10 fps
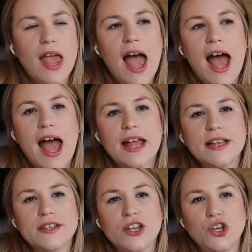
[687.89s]

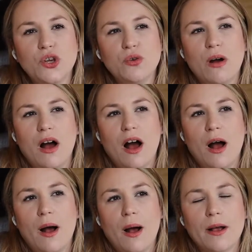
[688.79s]
and you
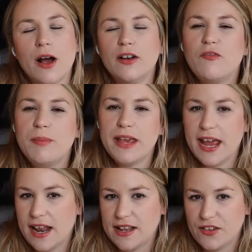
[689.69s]
are kind of
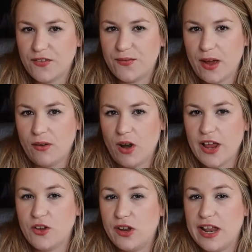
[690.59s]
beginning to feel
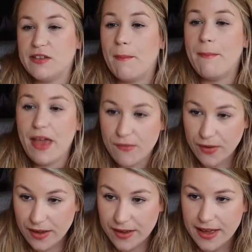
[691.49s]
like you need to
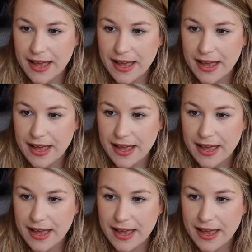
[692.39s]
pivot,